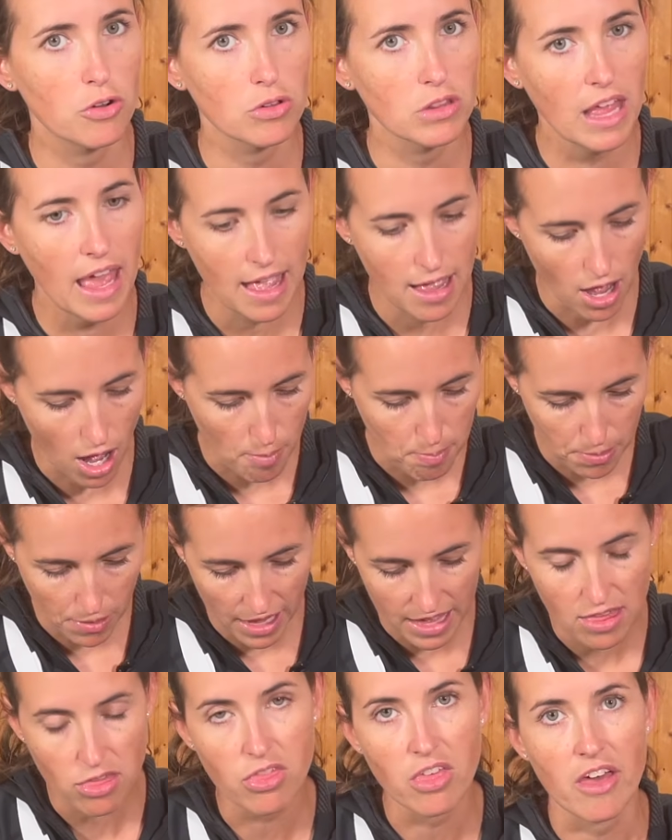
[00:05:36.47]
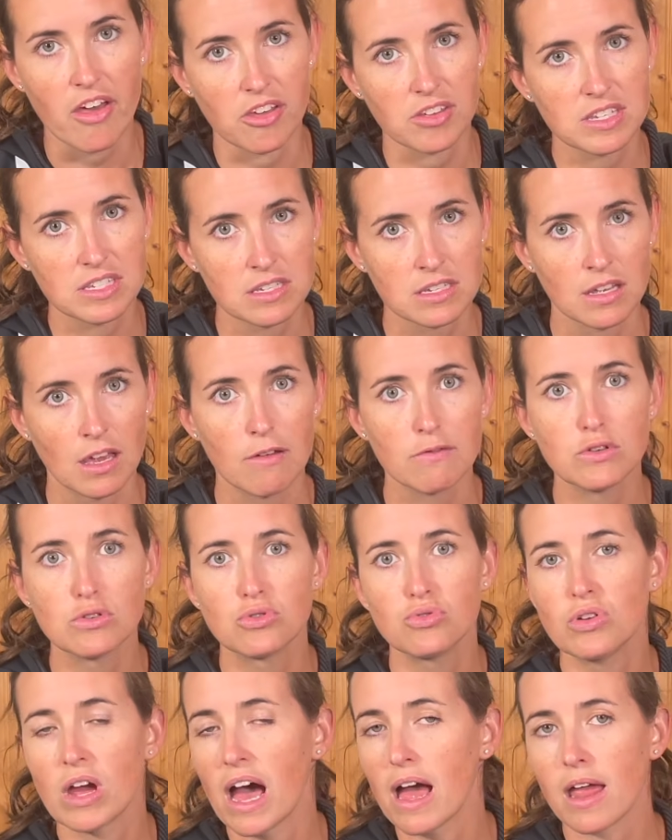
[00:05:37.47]
leg up like this, if you do
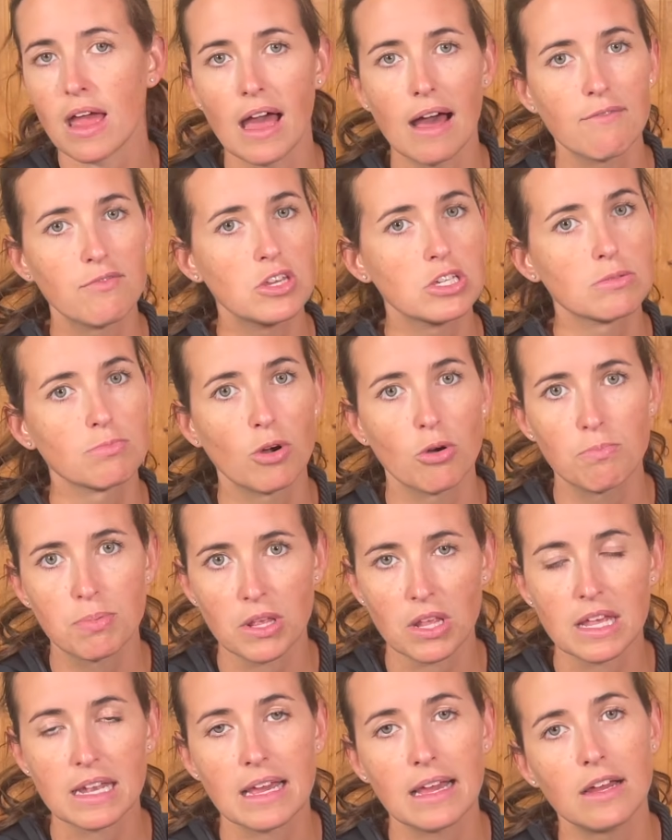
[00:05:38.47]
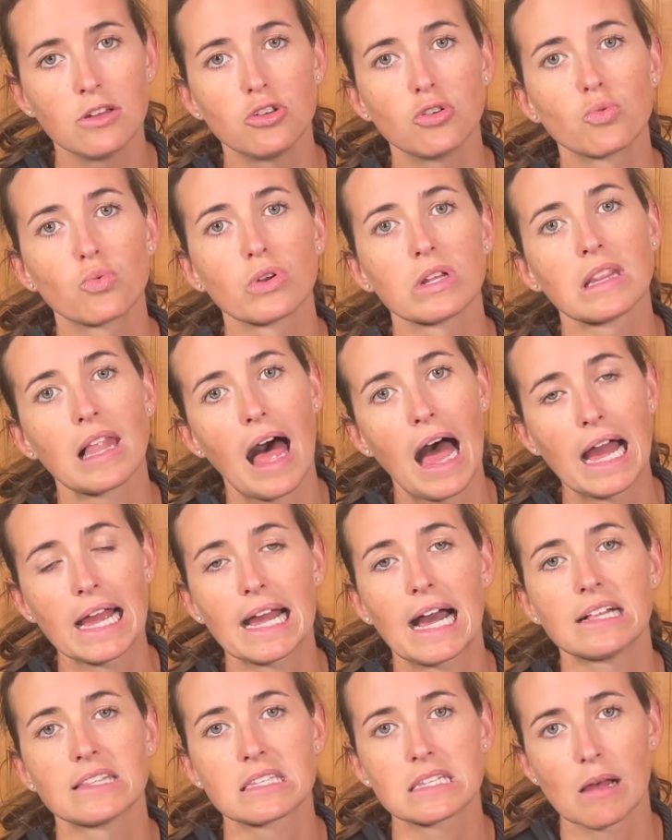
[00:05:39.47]
not have this mobility and you rely
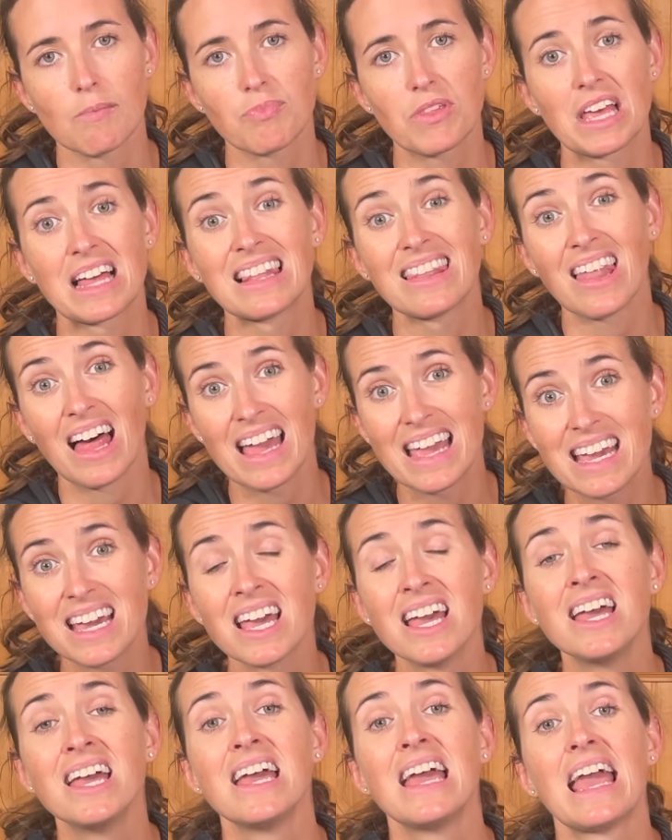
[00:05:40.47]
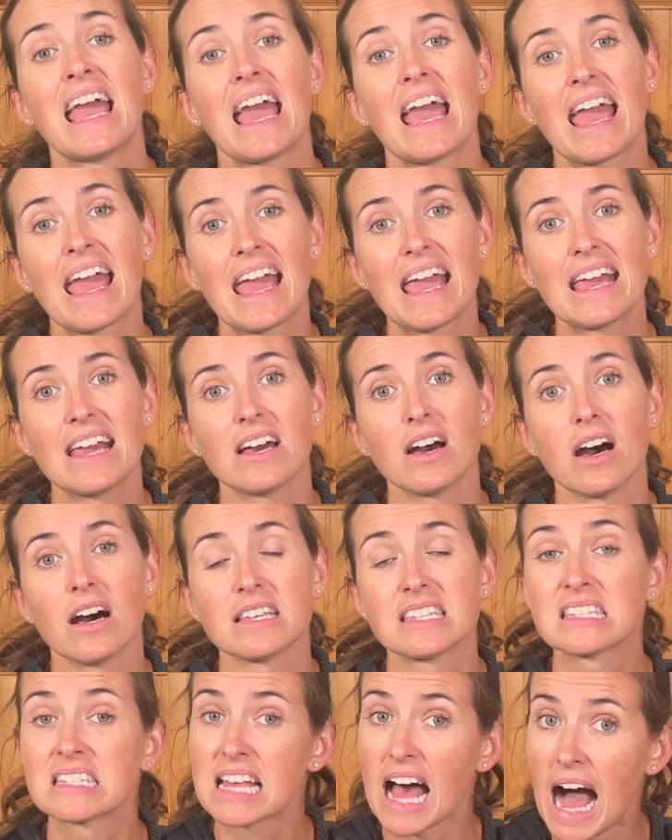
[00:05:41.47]
on something like a
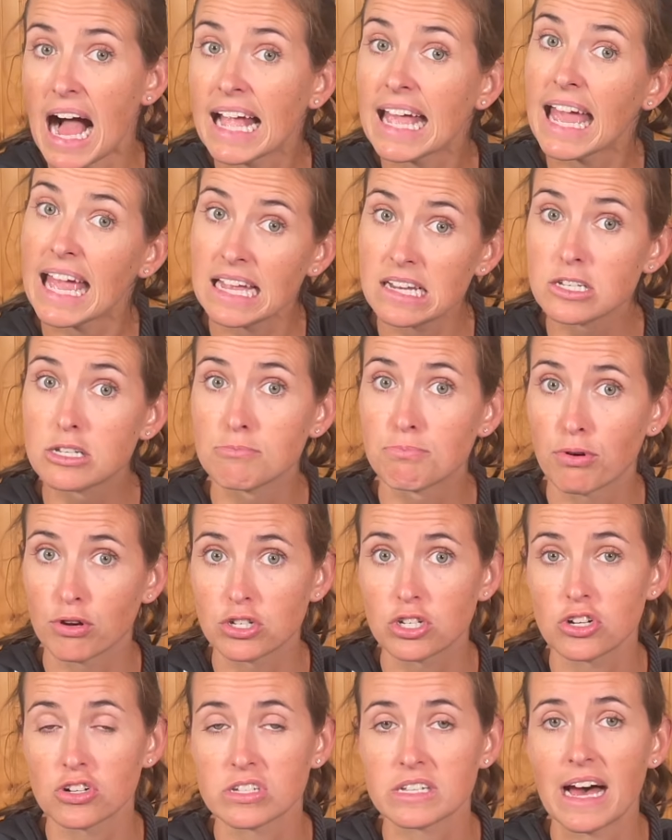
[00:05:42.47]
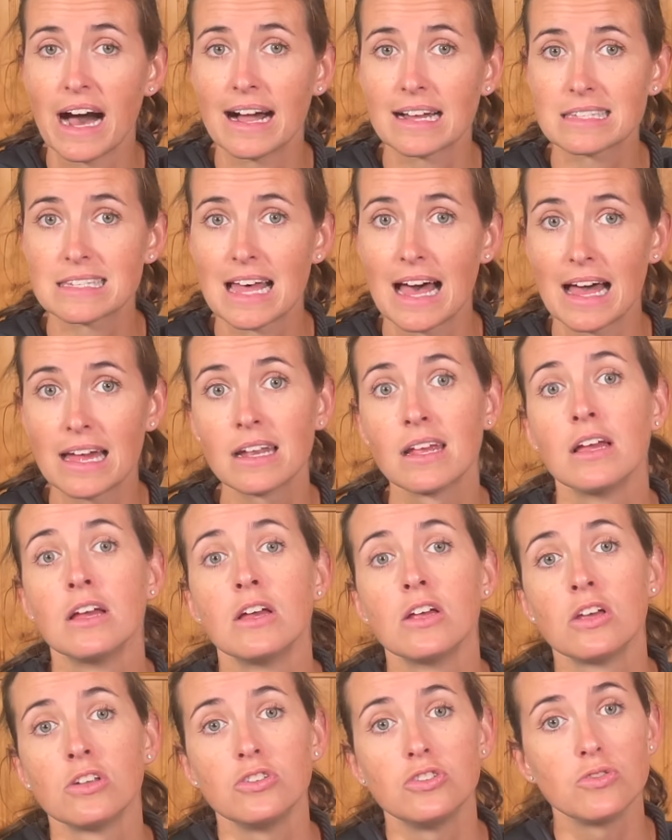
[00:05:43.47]
sock aid to put your socks on,
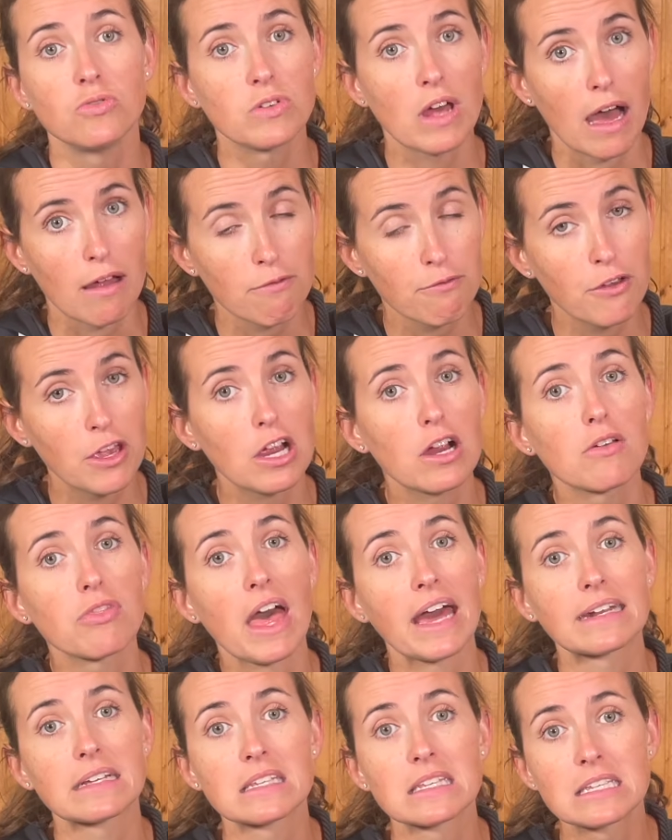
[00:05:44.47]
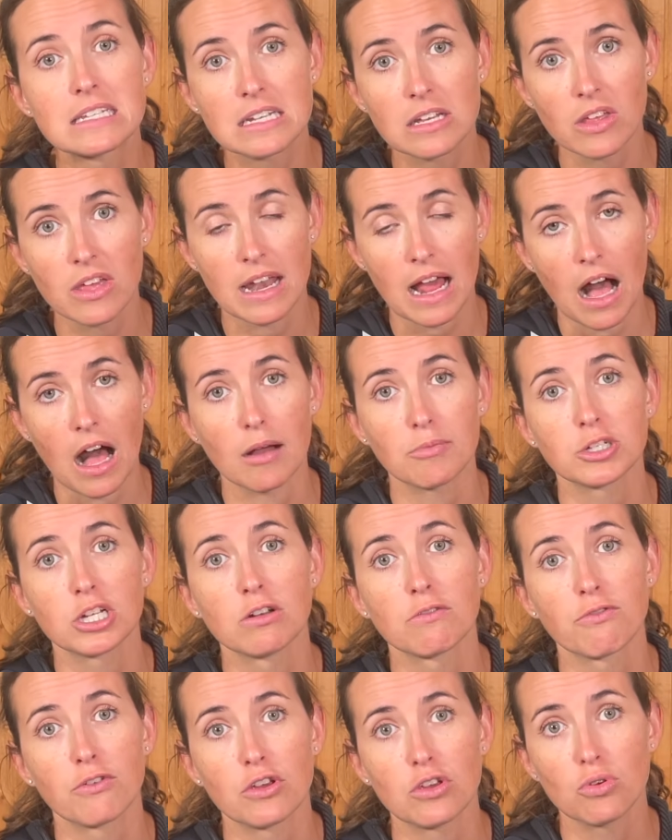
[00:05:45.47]
do not fear, that is still an option
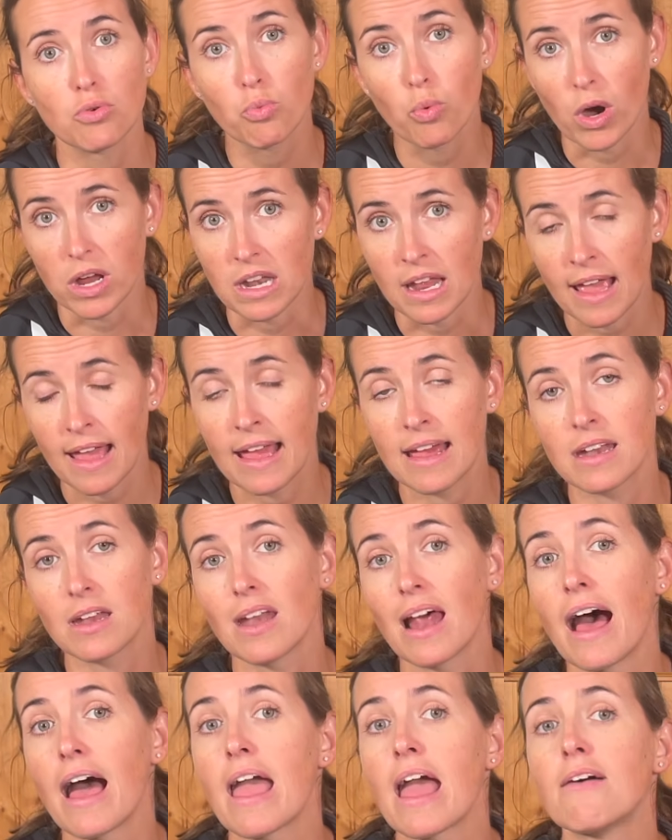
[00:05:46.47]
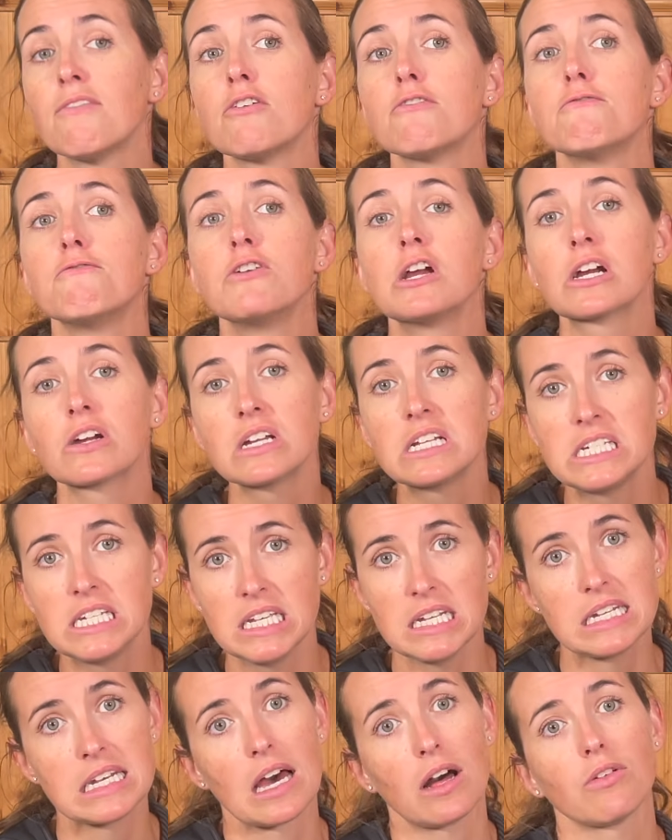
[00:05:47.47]
for you one-handed. I have a very
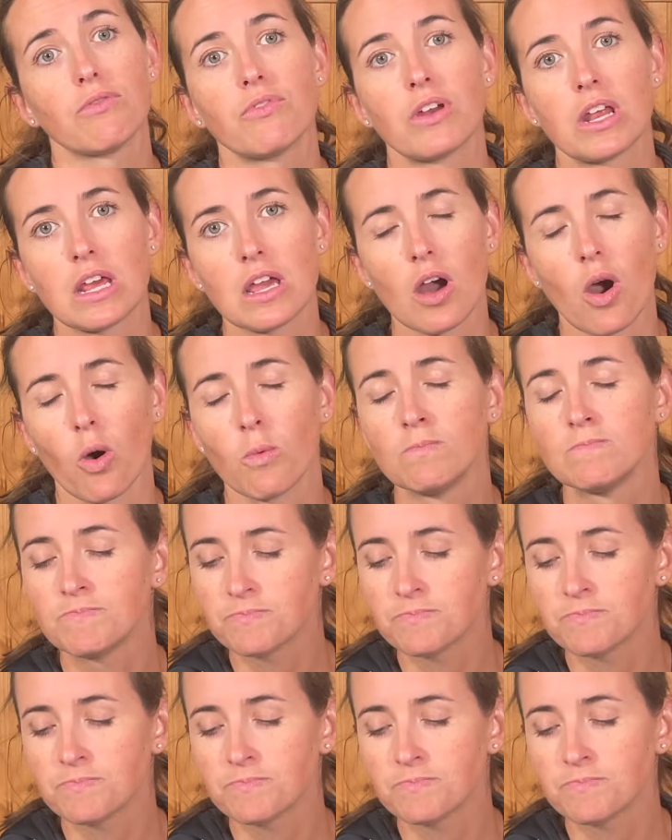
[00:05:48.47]
detailed video